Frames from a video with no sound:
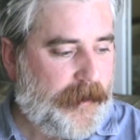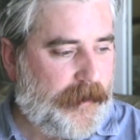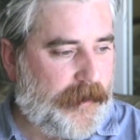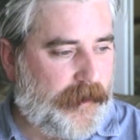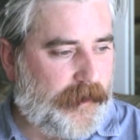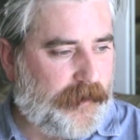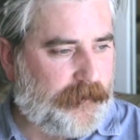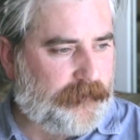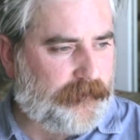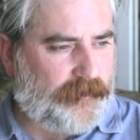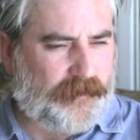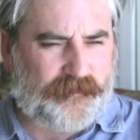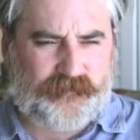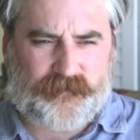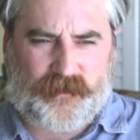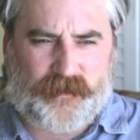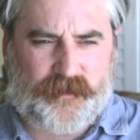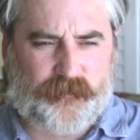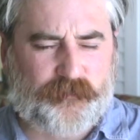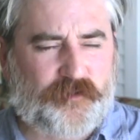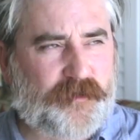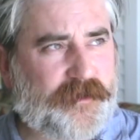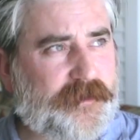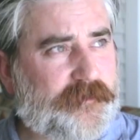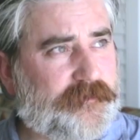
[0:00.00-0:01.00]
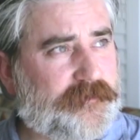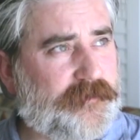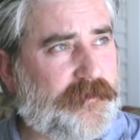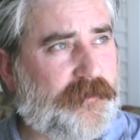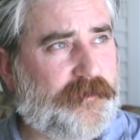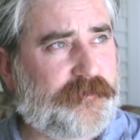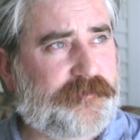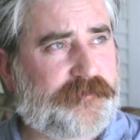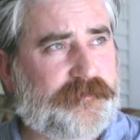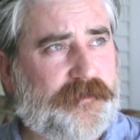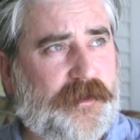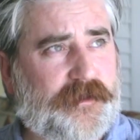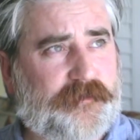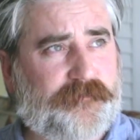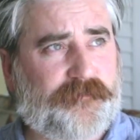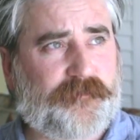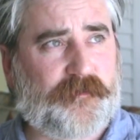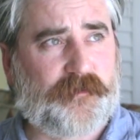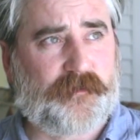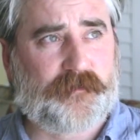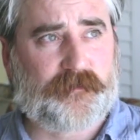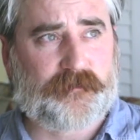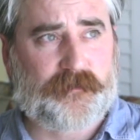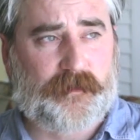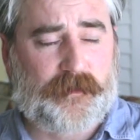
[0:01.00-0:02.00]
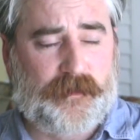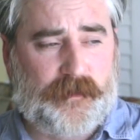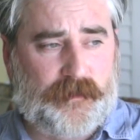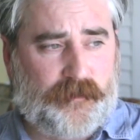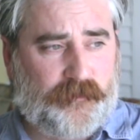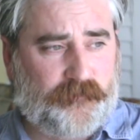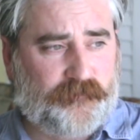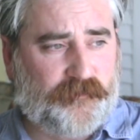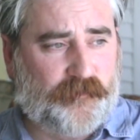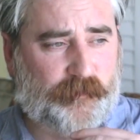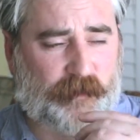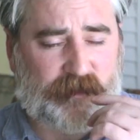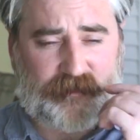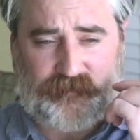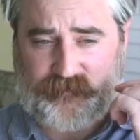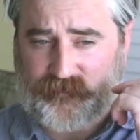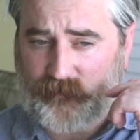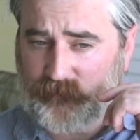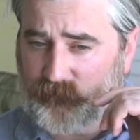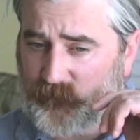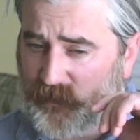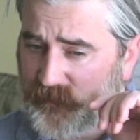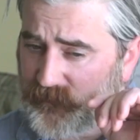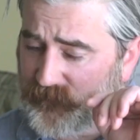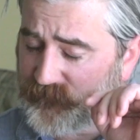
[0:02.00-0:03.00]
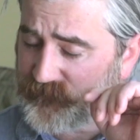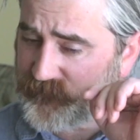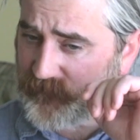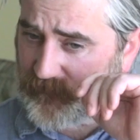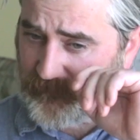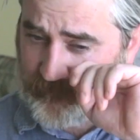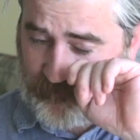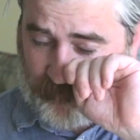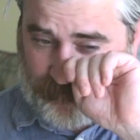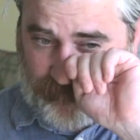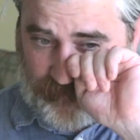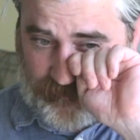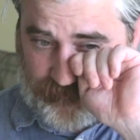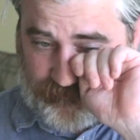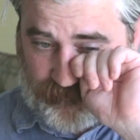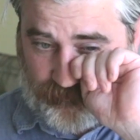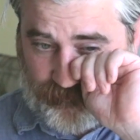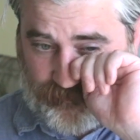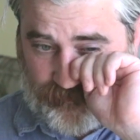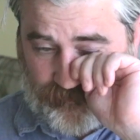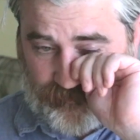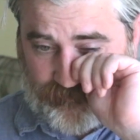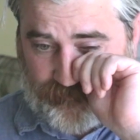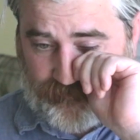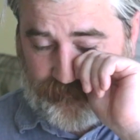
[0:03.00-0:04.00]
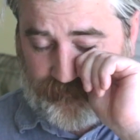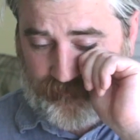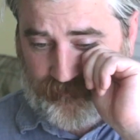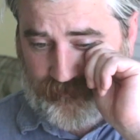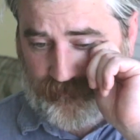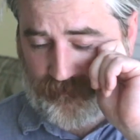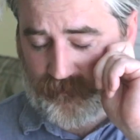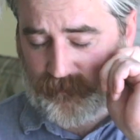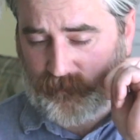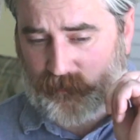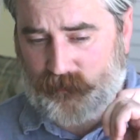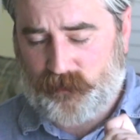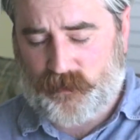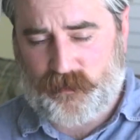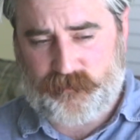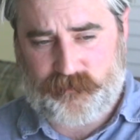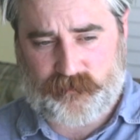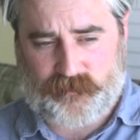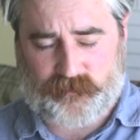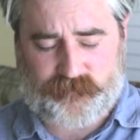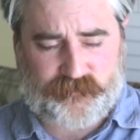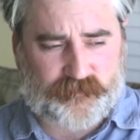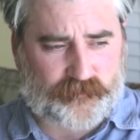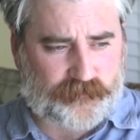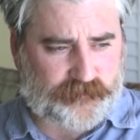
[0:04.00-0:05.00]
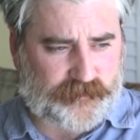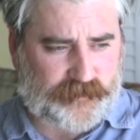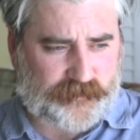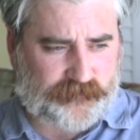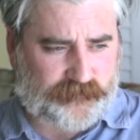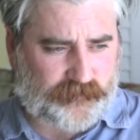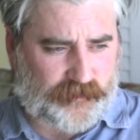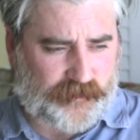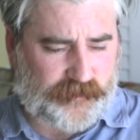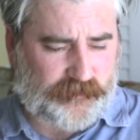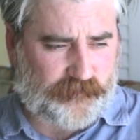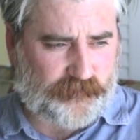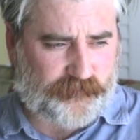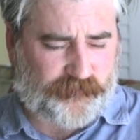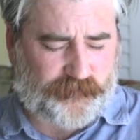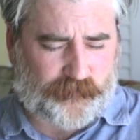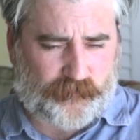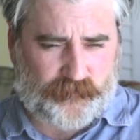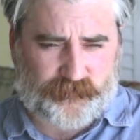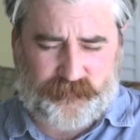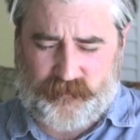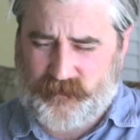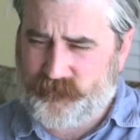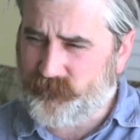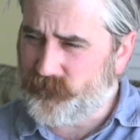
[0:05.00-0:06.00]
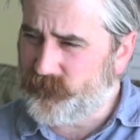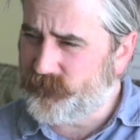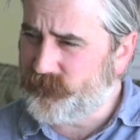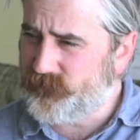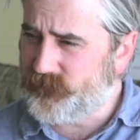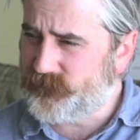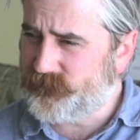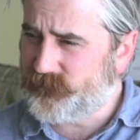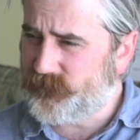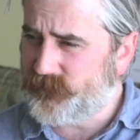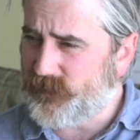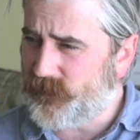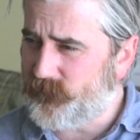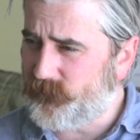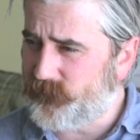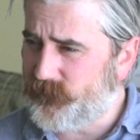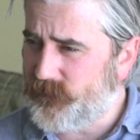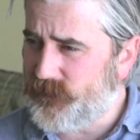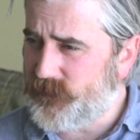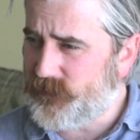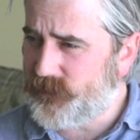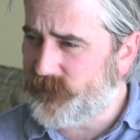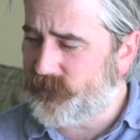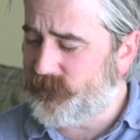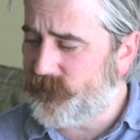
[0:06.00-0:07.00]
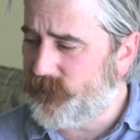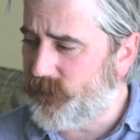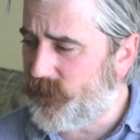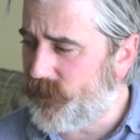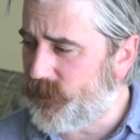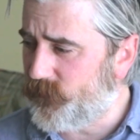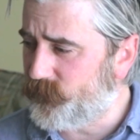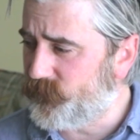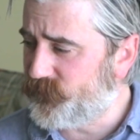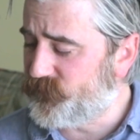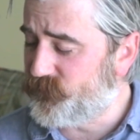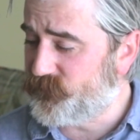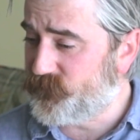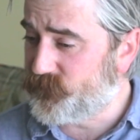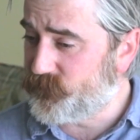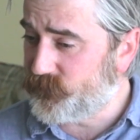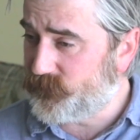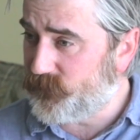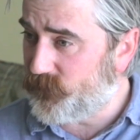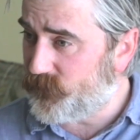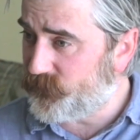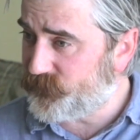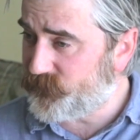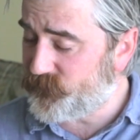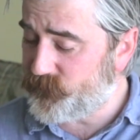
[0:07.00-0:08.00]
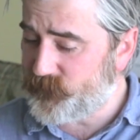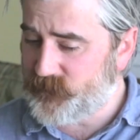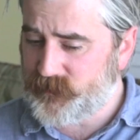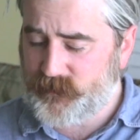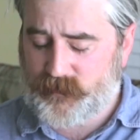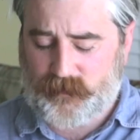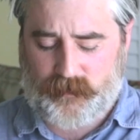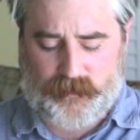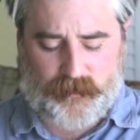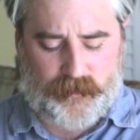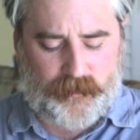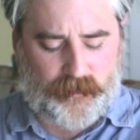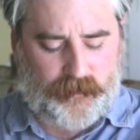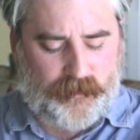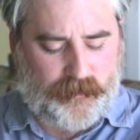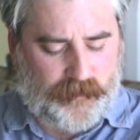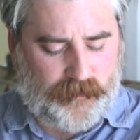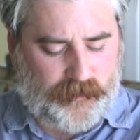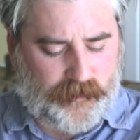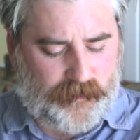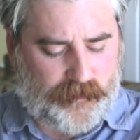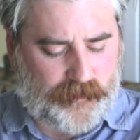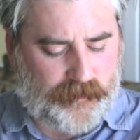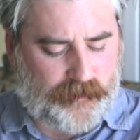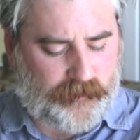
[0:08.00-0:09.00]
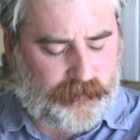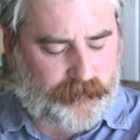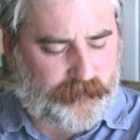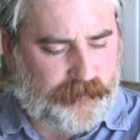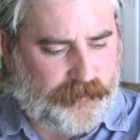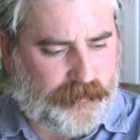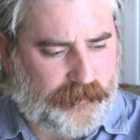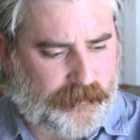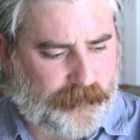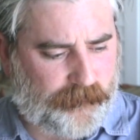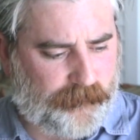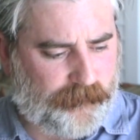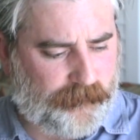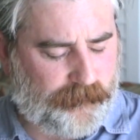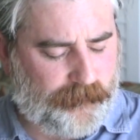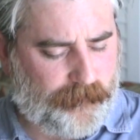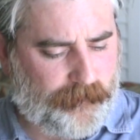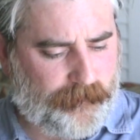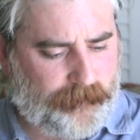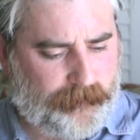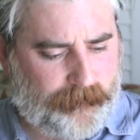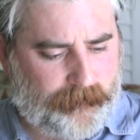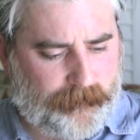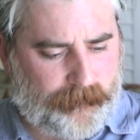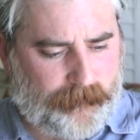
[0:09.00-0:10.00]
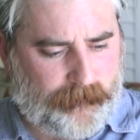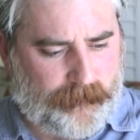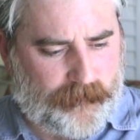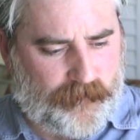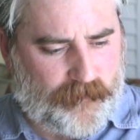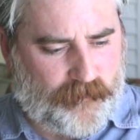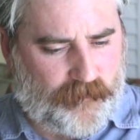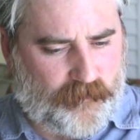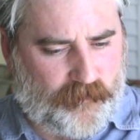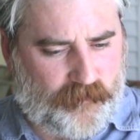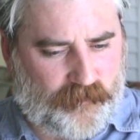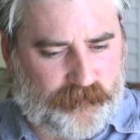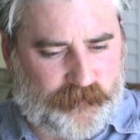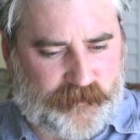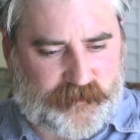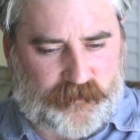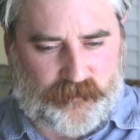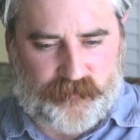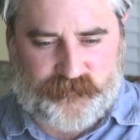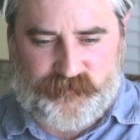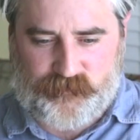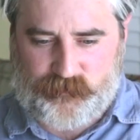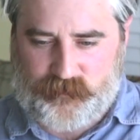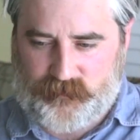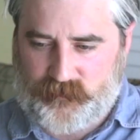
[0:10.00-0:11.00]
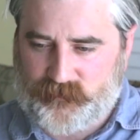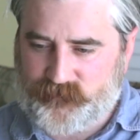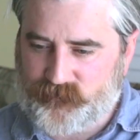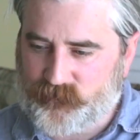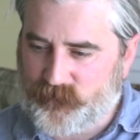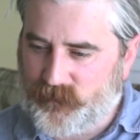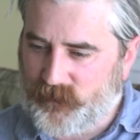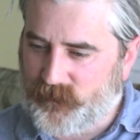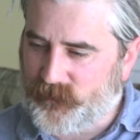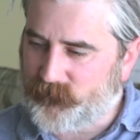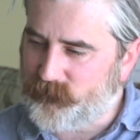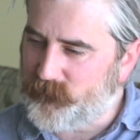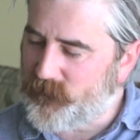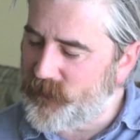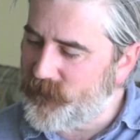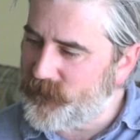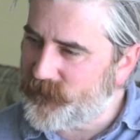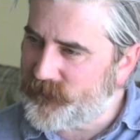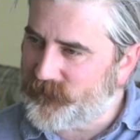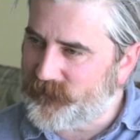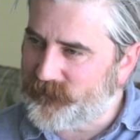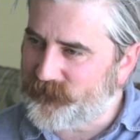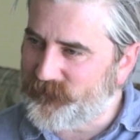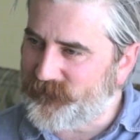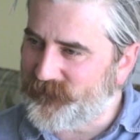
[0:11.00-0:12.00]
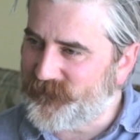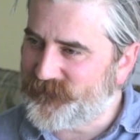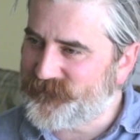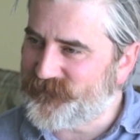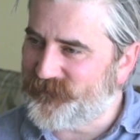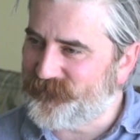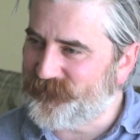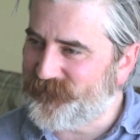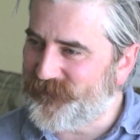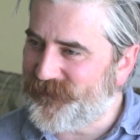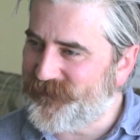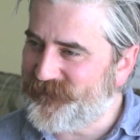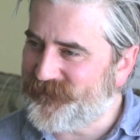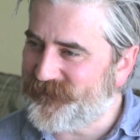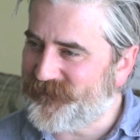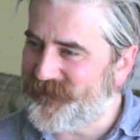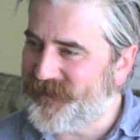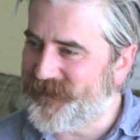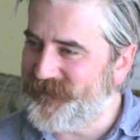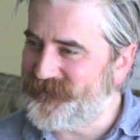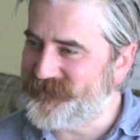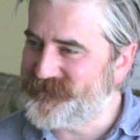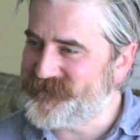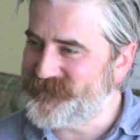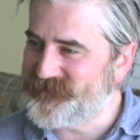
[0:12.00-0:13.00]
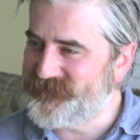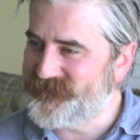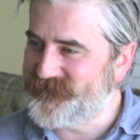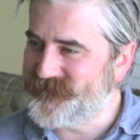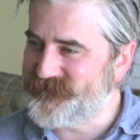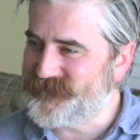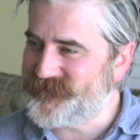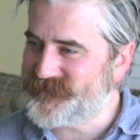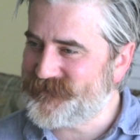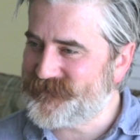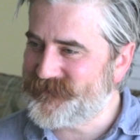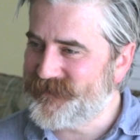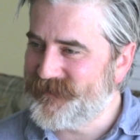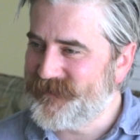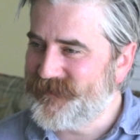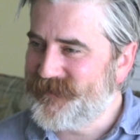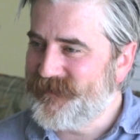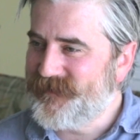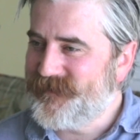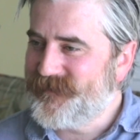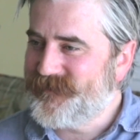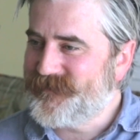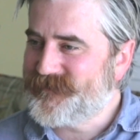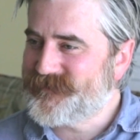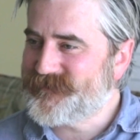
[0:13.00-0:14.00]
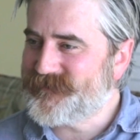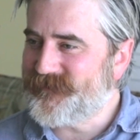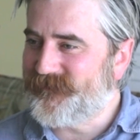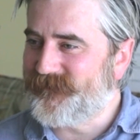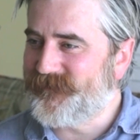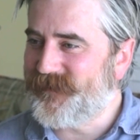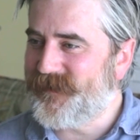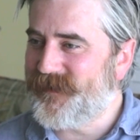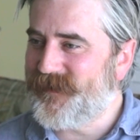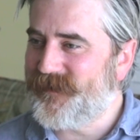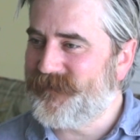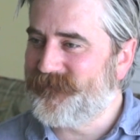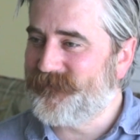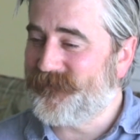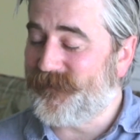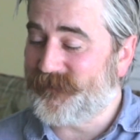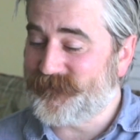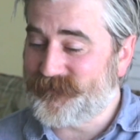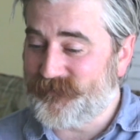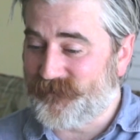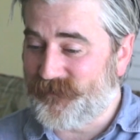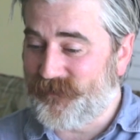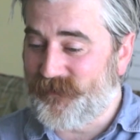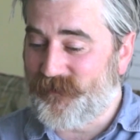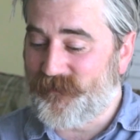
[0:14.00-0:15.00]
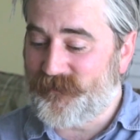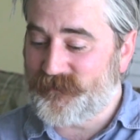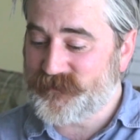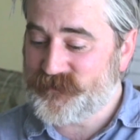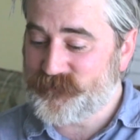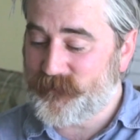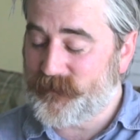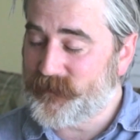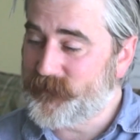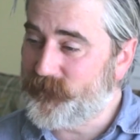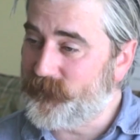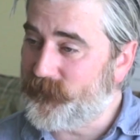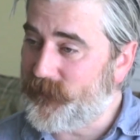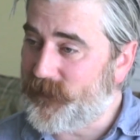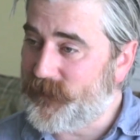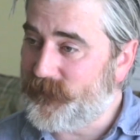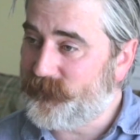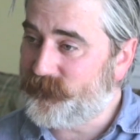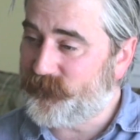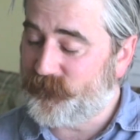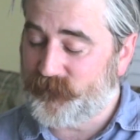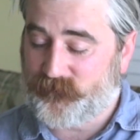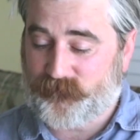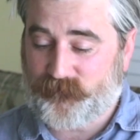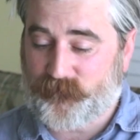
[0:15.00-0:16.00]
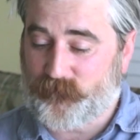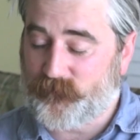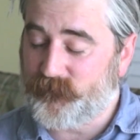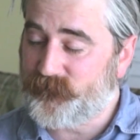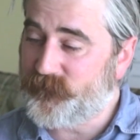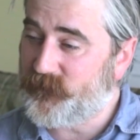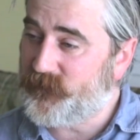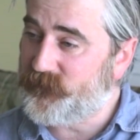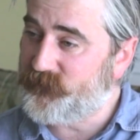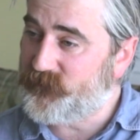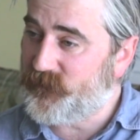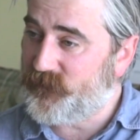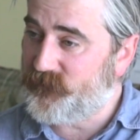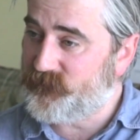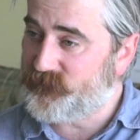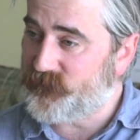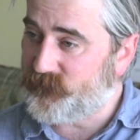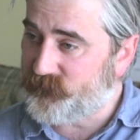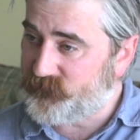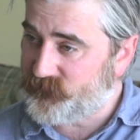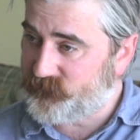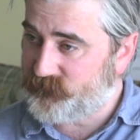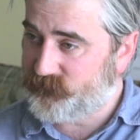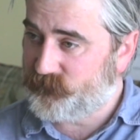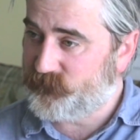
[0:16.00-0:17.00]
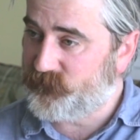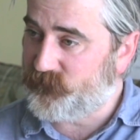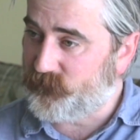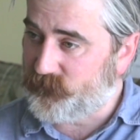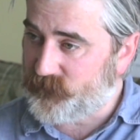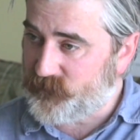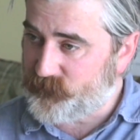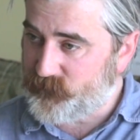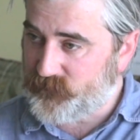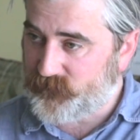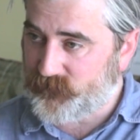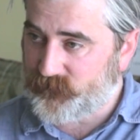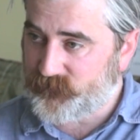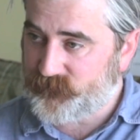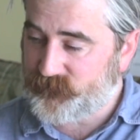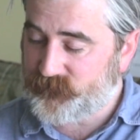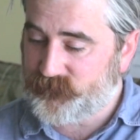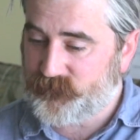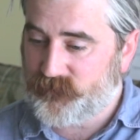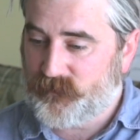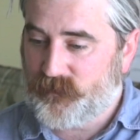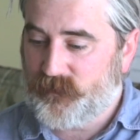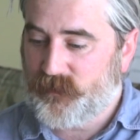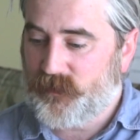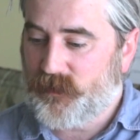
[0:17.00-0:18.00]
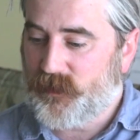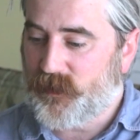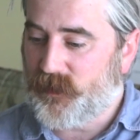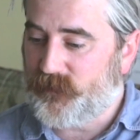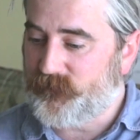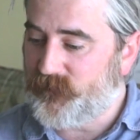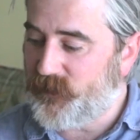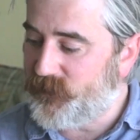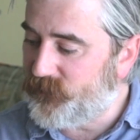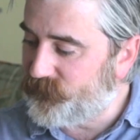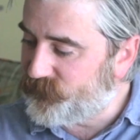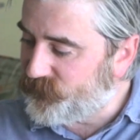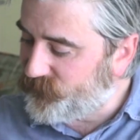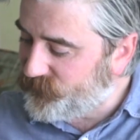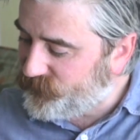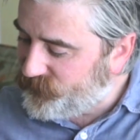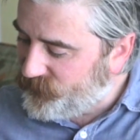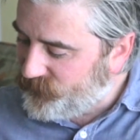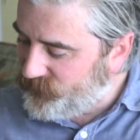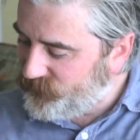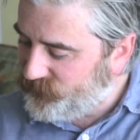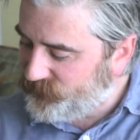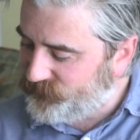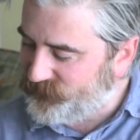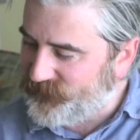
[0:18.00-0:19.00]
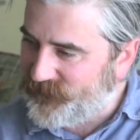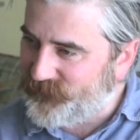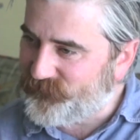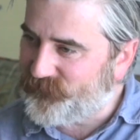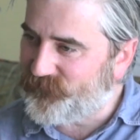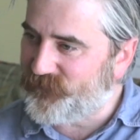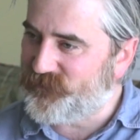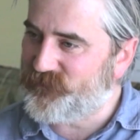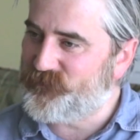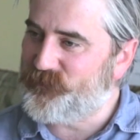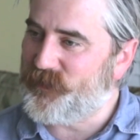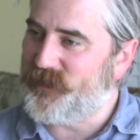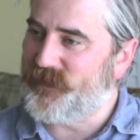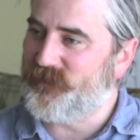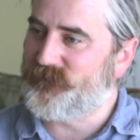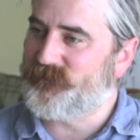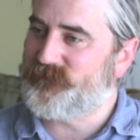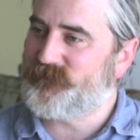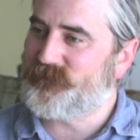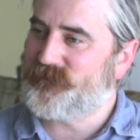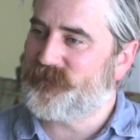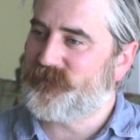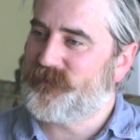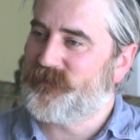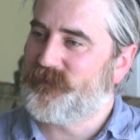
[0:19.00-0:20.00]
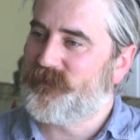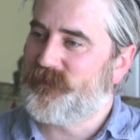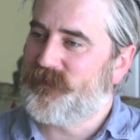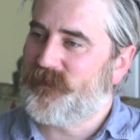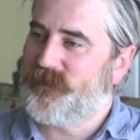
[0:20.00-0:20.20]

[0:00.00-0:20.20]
And I had a pretty good launch, like for my historical fiction books, I think I sold like, I don't know, 400 or 500 that week, which was a good launch for me. And all my AlsoBots were like marketing books and writer how-tos. So then, so the launch went great for the 4 or 5 days I was doing the push. And then it just dead fish bounce.